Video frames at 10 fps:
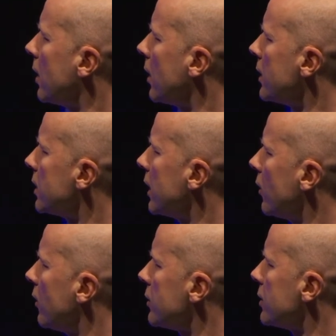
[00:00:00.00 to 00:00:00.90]
I'd like to
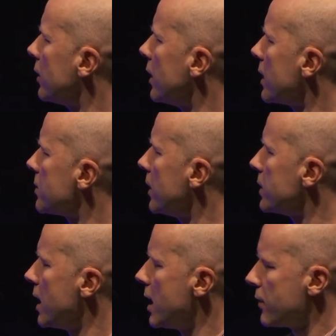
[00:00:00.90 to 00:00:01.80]
get on to the next
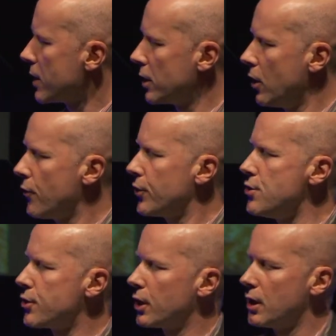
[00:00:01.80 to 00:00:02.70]
bit. There's a lot that
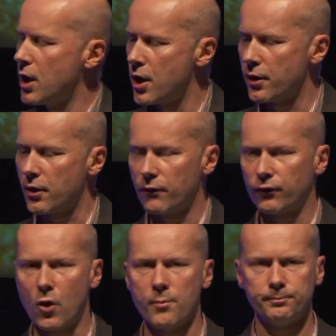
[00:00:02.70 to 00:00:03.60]
you can learn
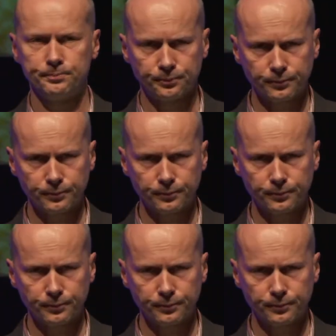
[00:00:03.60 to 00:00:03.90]
from